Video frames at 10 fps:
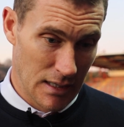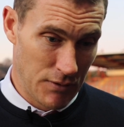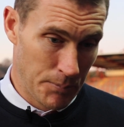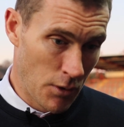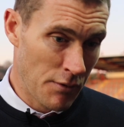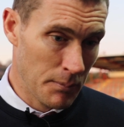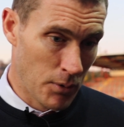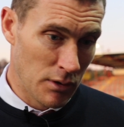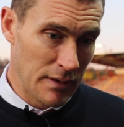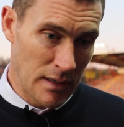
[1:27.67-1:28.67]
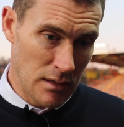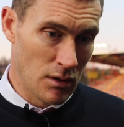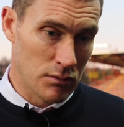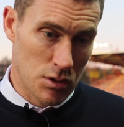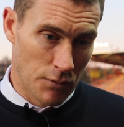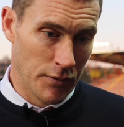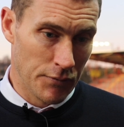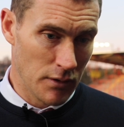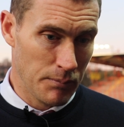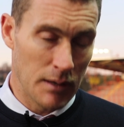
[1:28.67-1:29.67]
If you're poor on the ball and then you're not tough
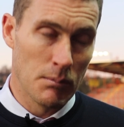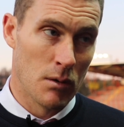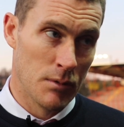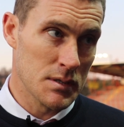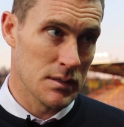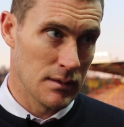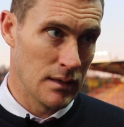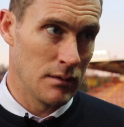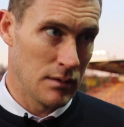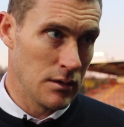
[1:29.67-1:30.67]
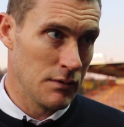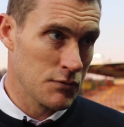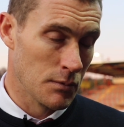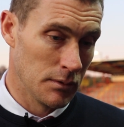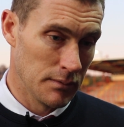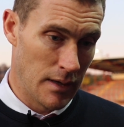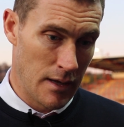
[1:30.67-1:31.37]
enough at the big moments, then you're in trouble.